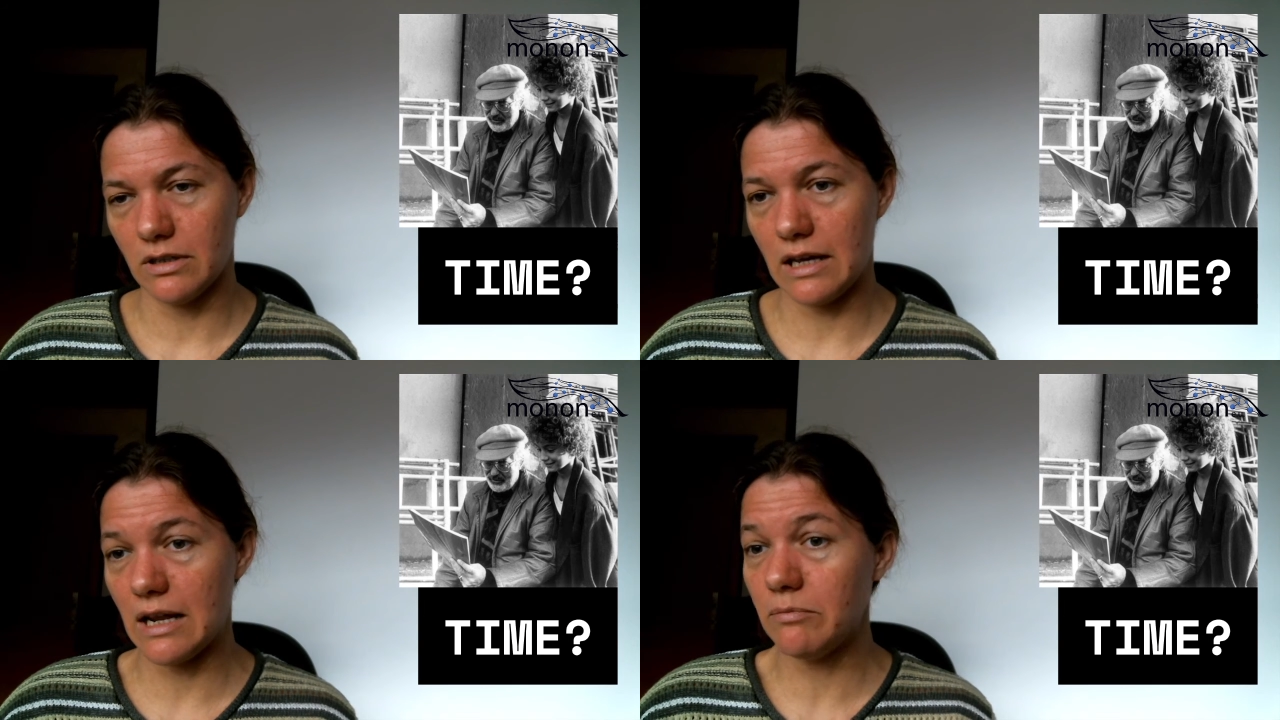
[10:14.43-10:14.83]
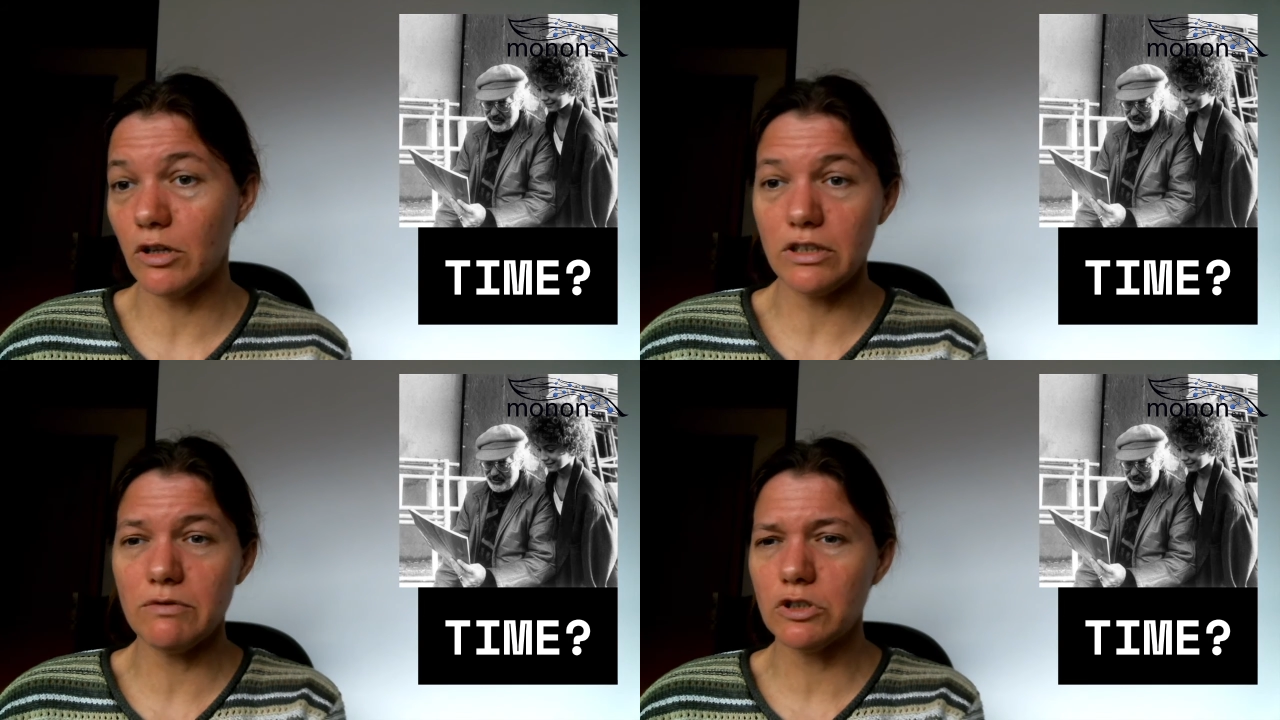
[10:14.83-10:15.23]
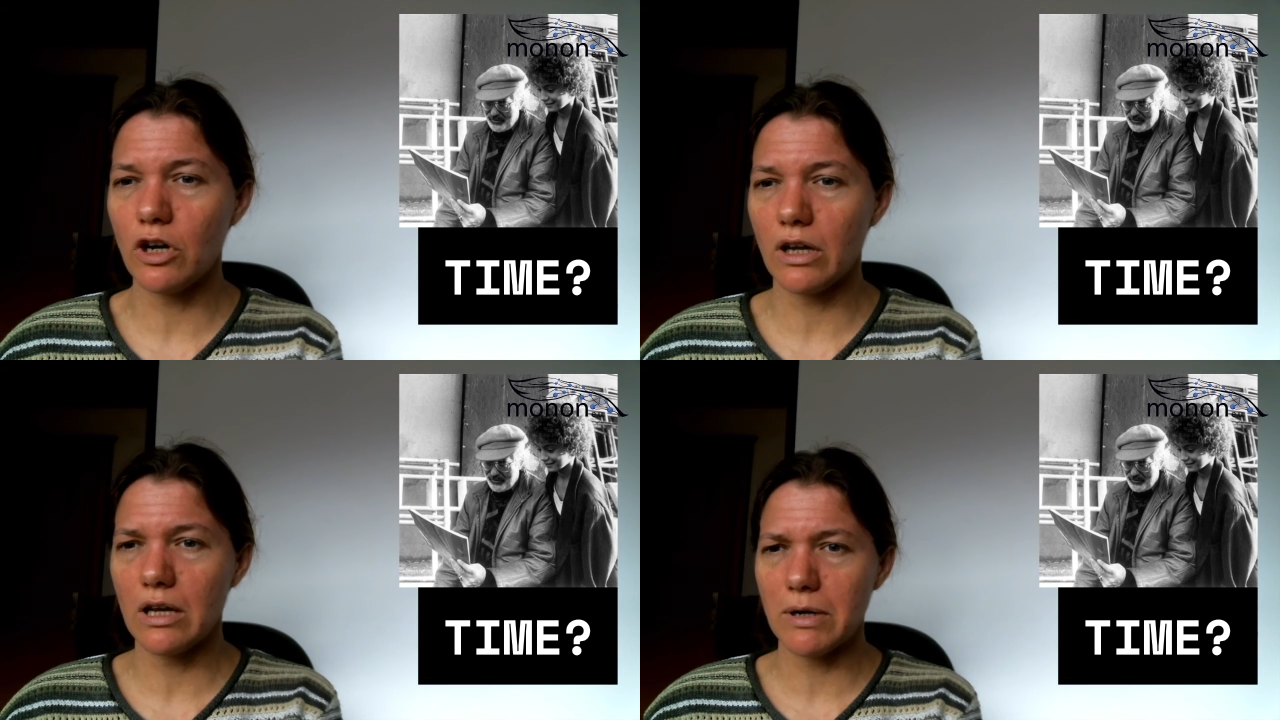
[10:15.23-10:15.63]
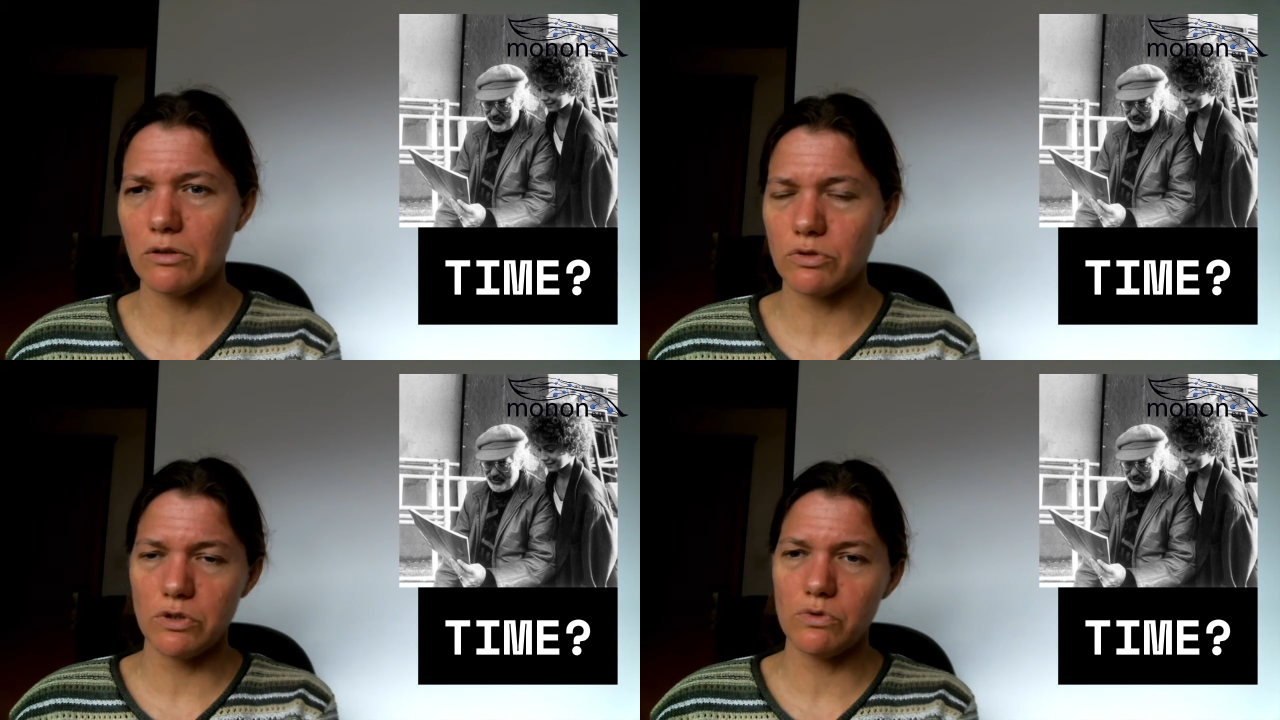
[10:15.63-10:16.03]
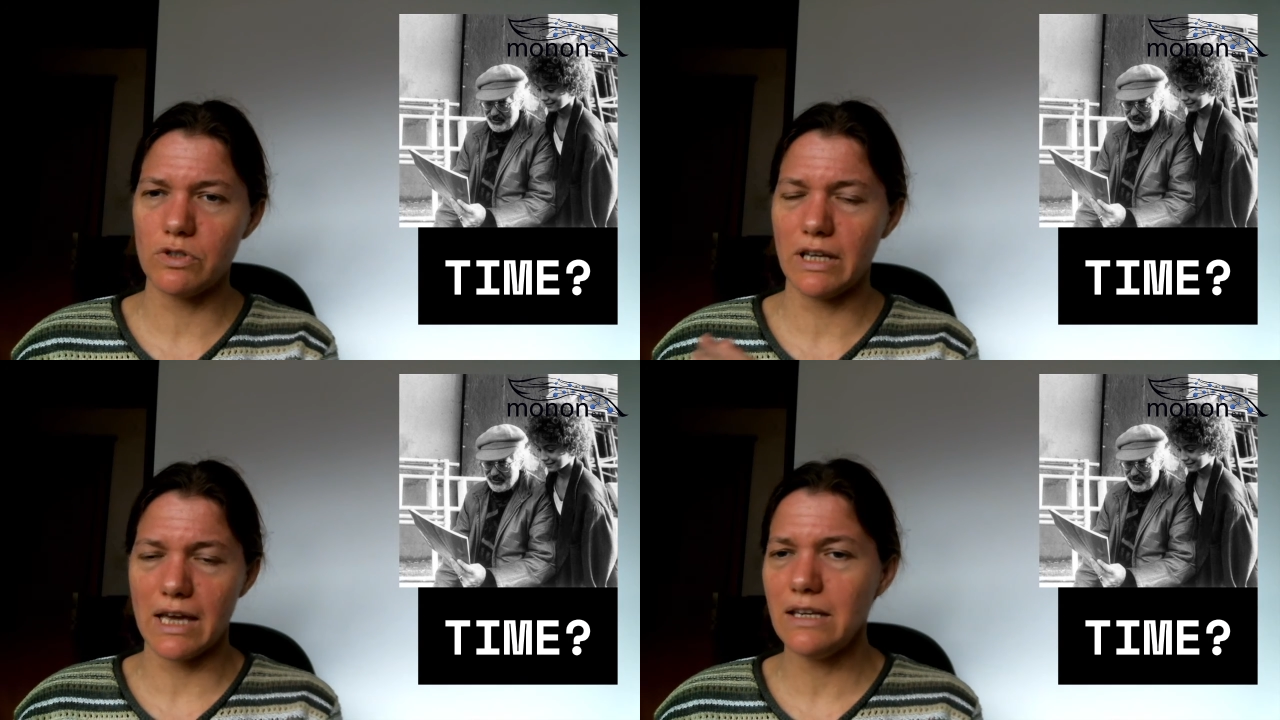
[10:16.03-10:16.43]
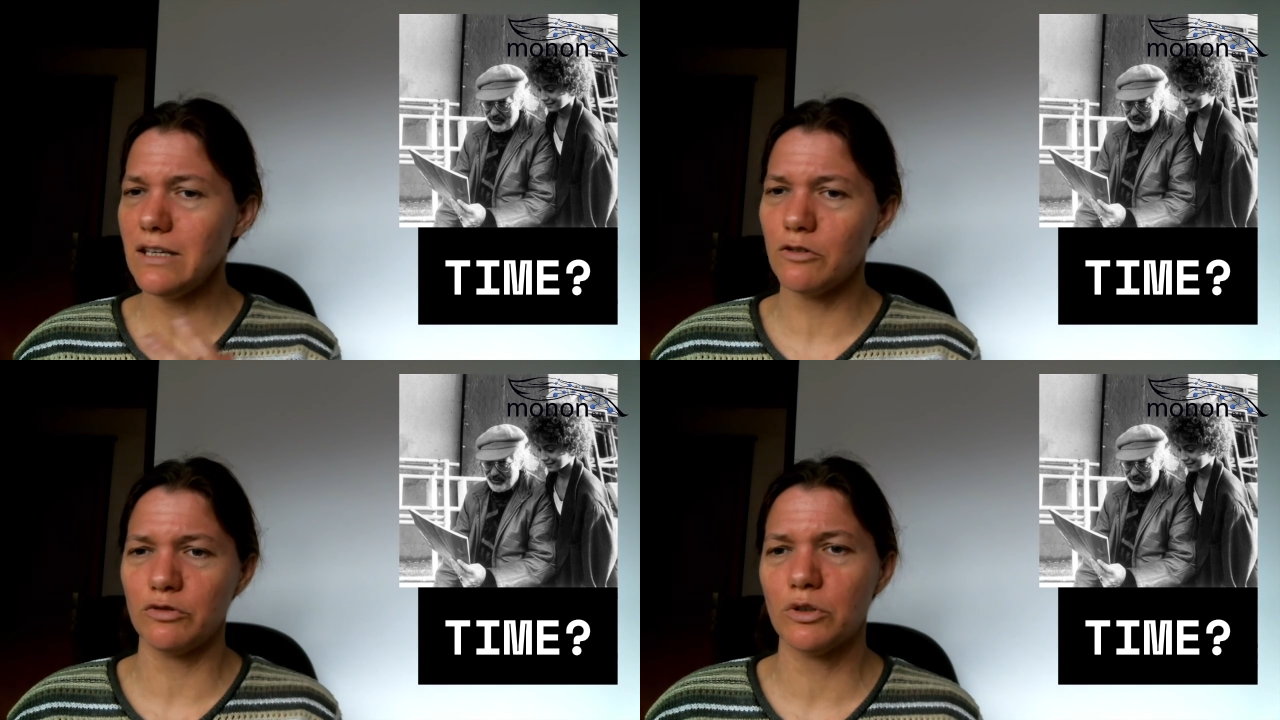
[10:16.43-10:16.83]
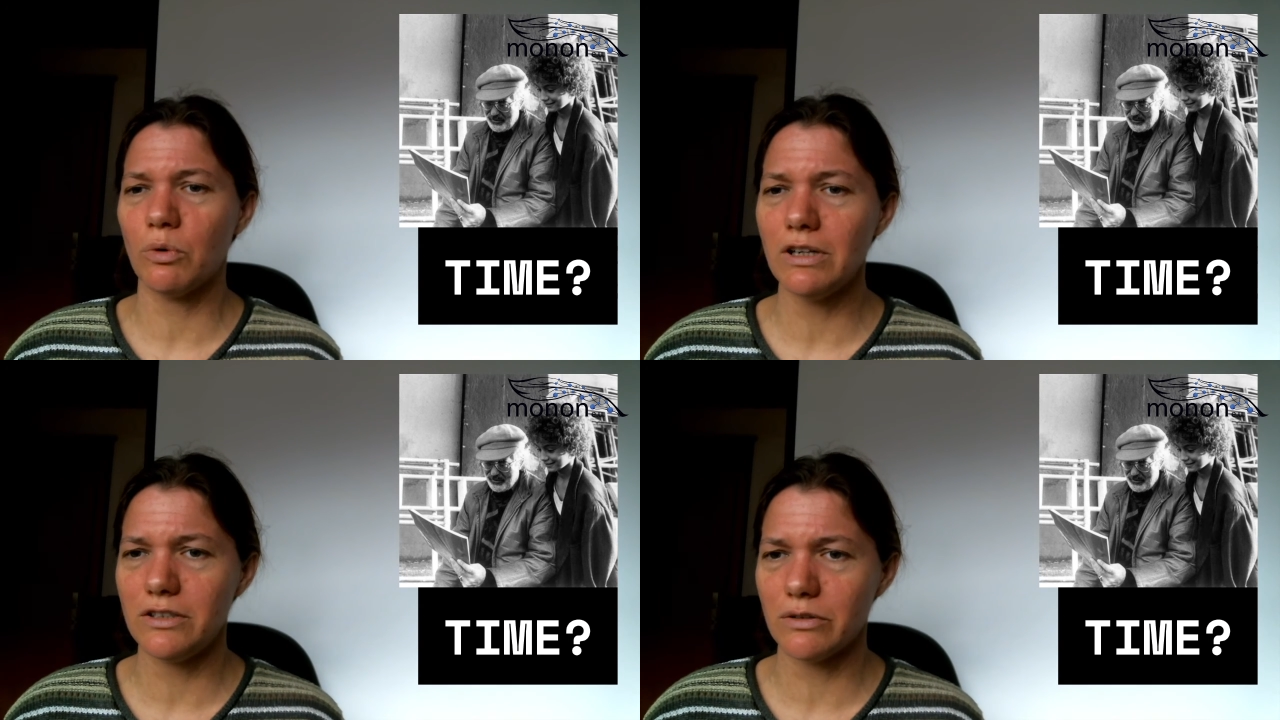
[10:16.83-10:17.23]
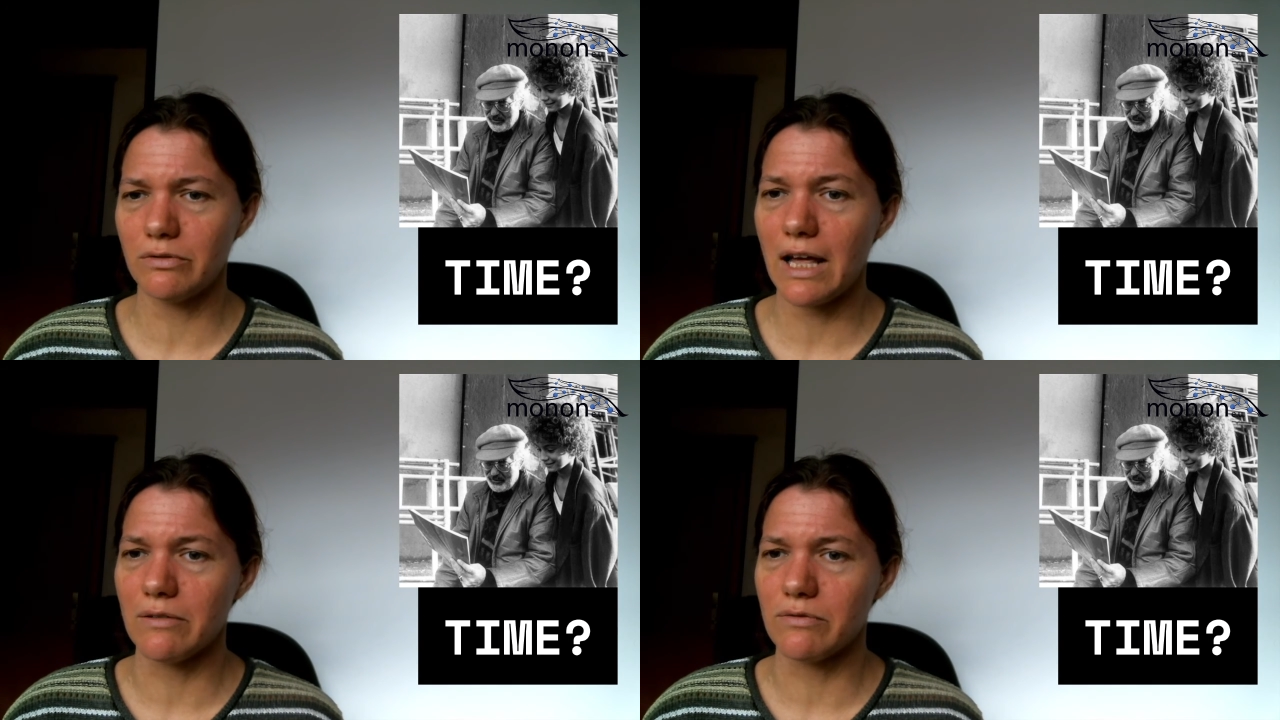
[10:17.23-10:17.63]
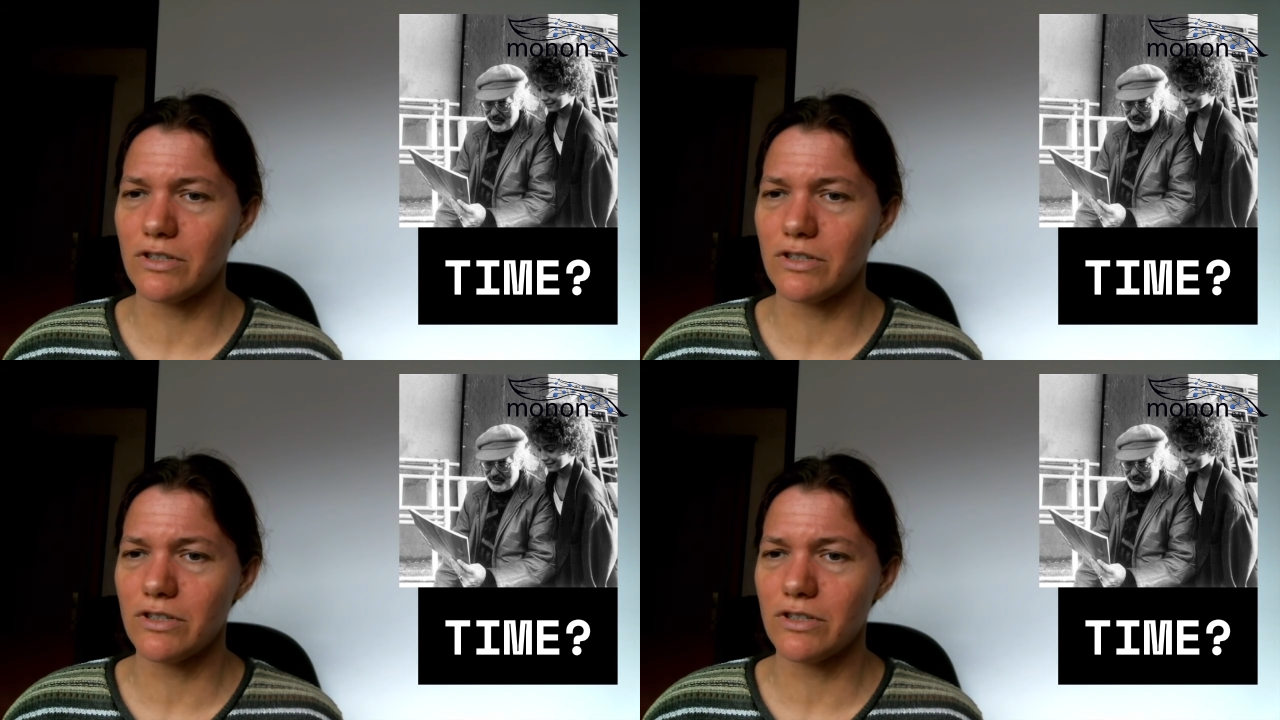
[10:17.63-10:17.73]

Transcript: And I'm not even talking about reducing any of the quality of life.